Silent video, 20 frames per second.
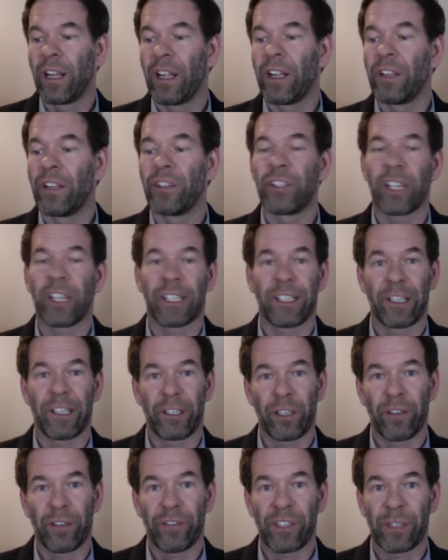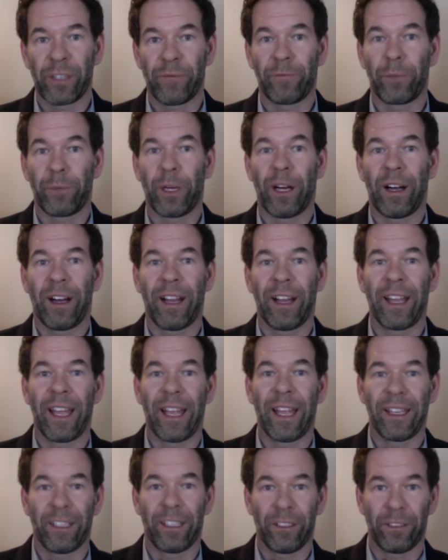checking the nerve supply
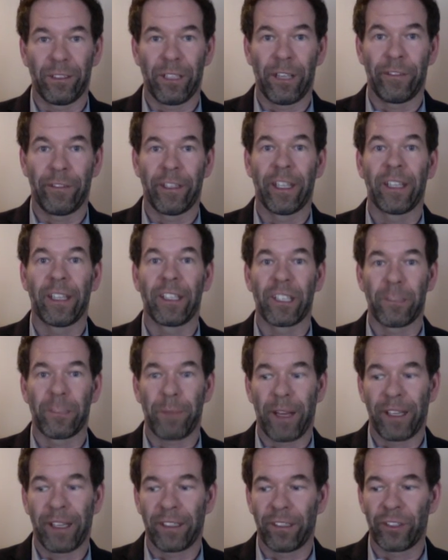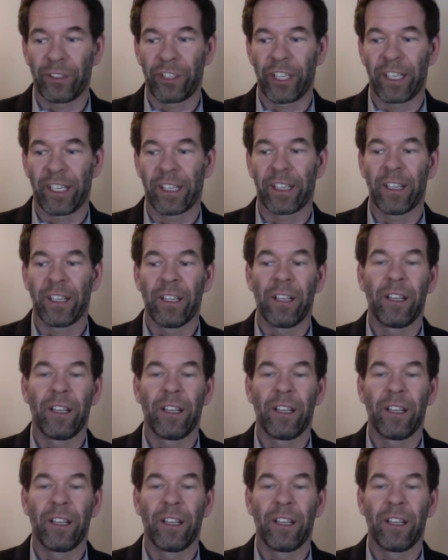and the Lovett and the spondylogenic.